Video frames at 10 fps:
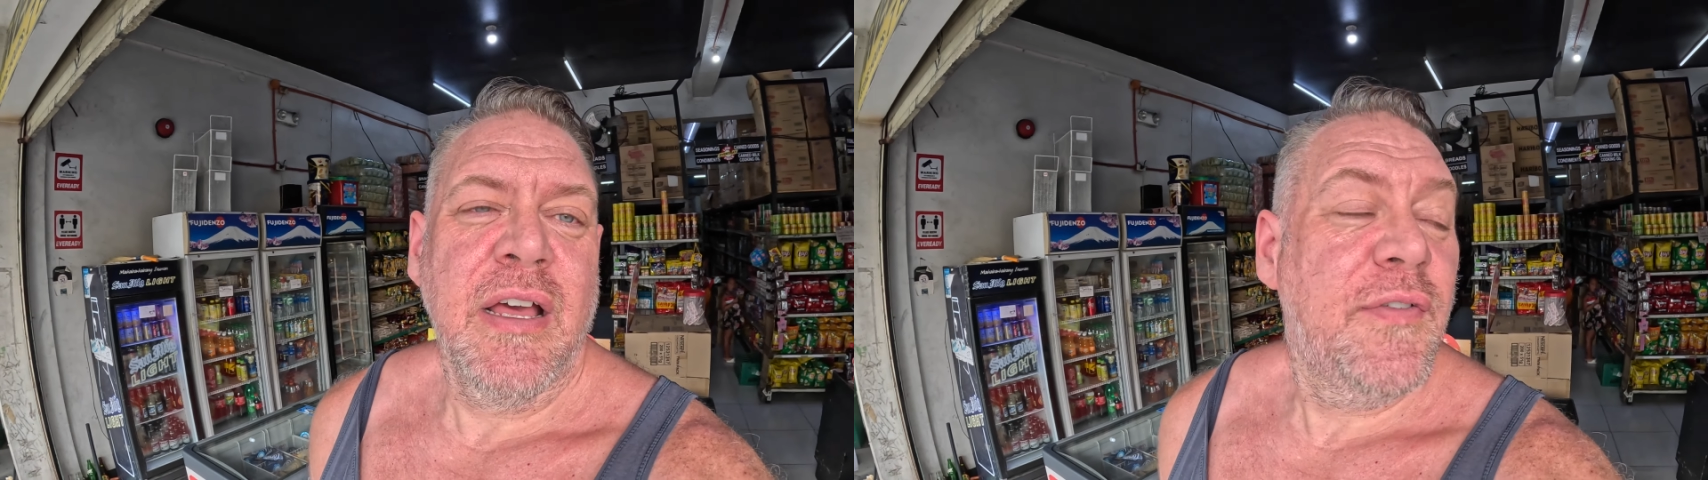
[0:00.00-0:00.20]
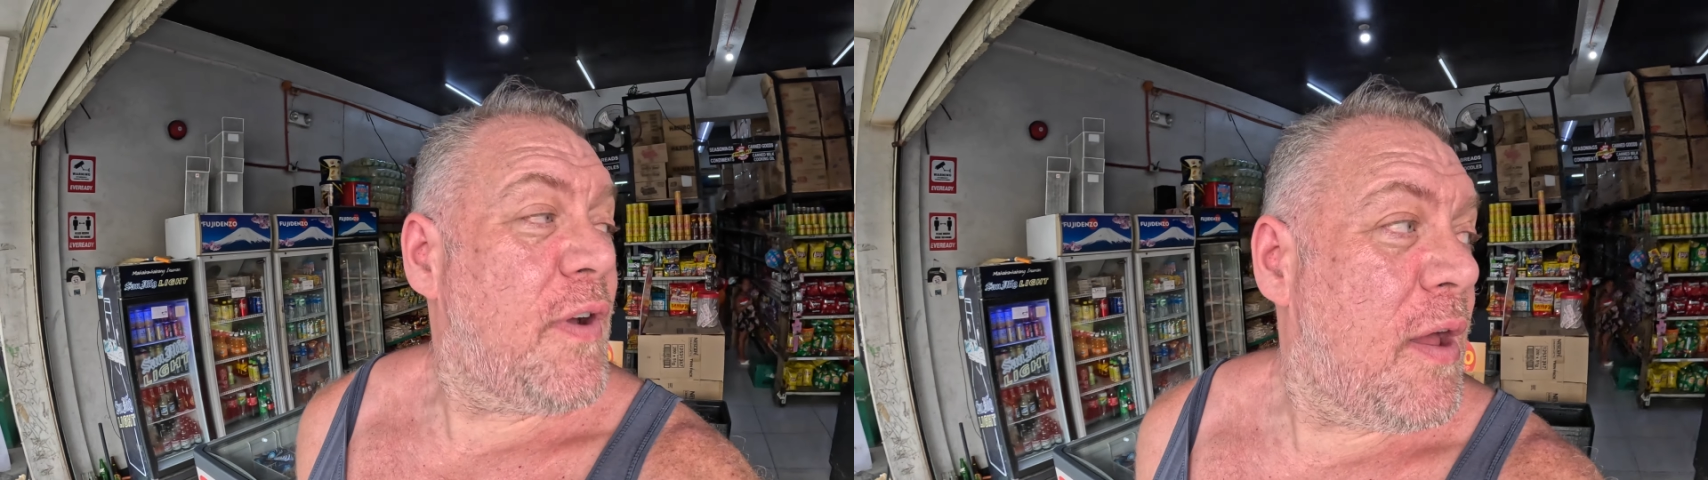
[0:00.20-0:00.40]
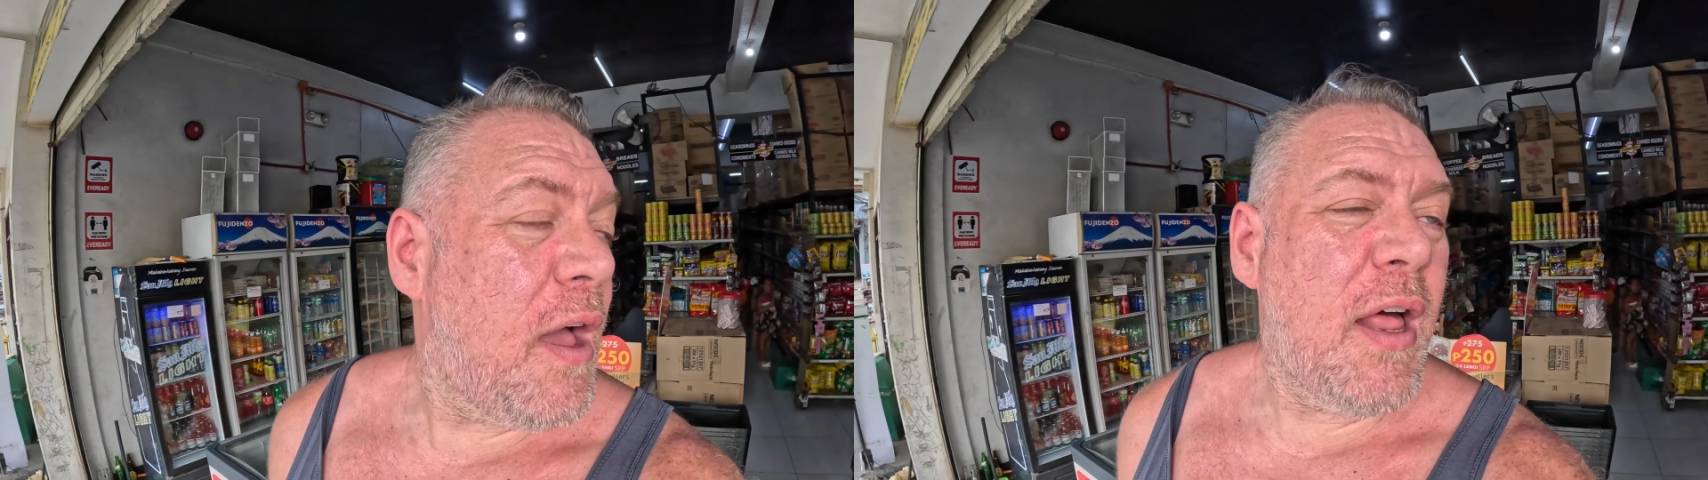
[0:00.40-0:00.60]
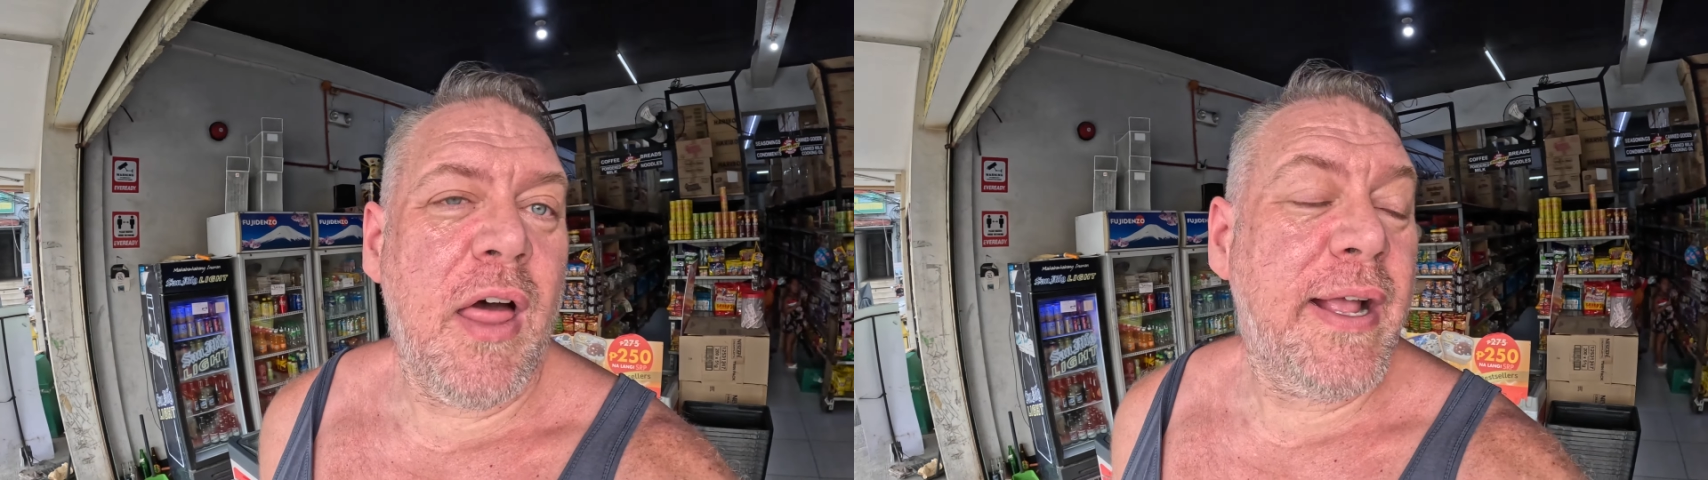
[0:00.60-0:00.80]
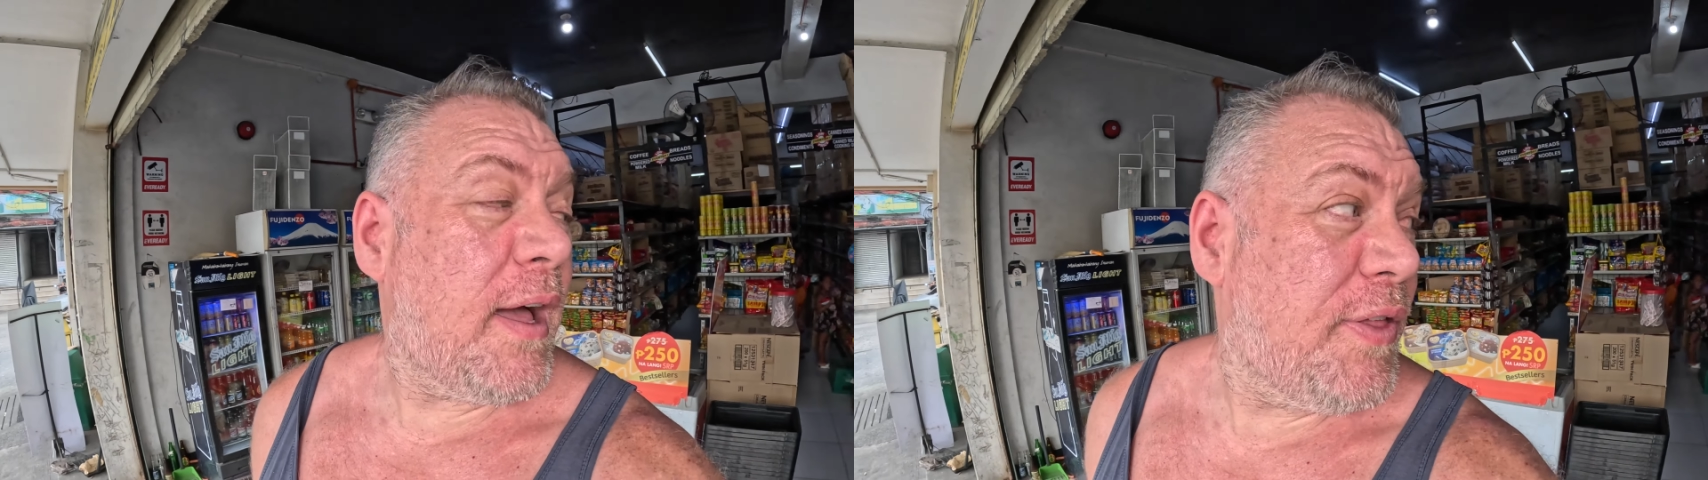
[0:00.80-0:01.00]
for
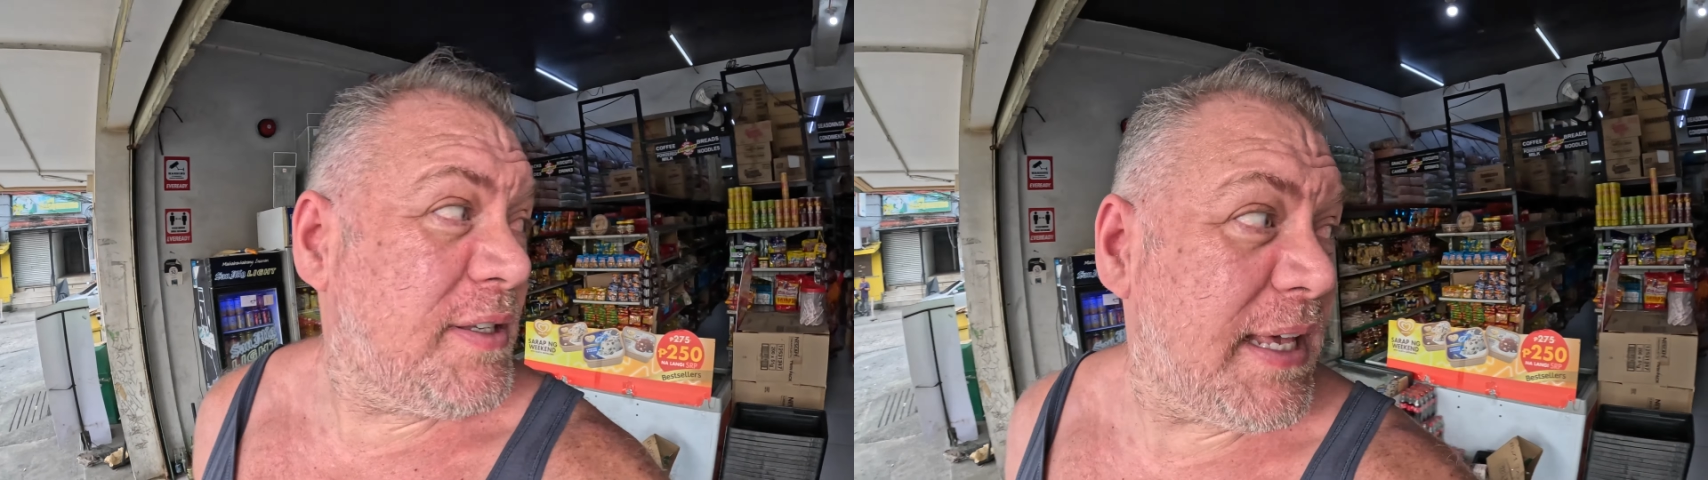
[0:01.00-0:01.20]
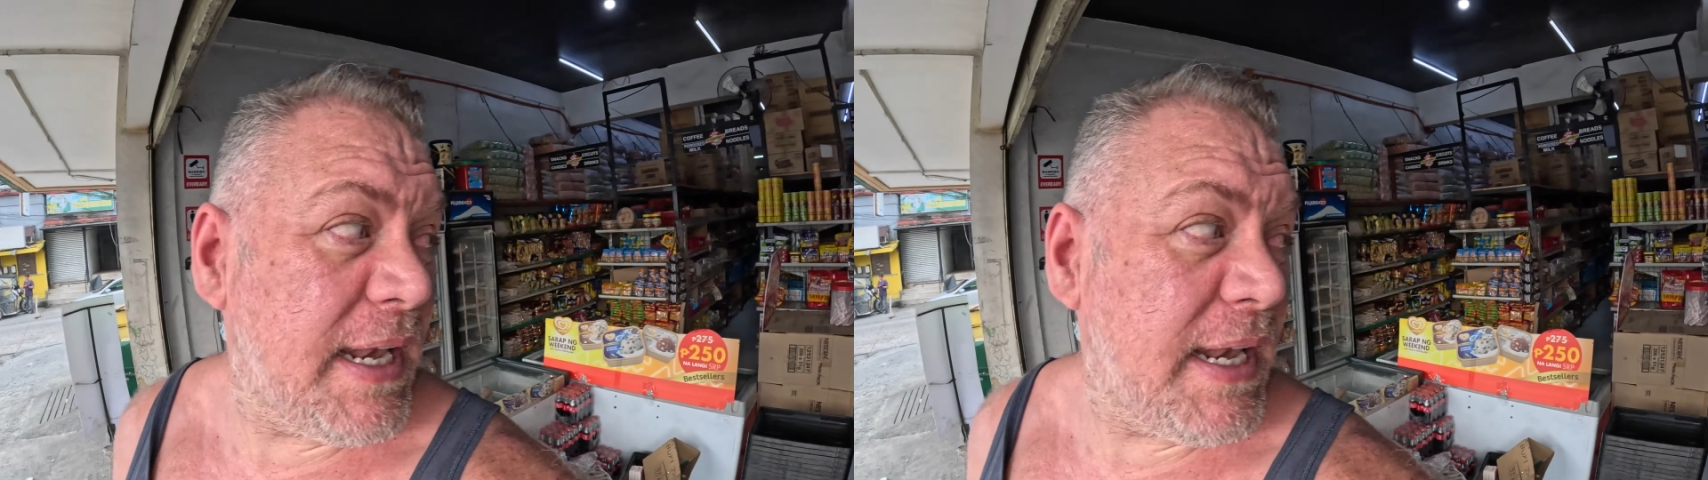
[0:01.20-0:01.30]
like I think it's a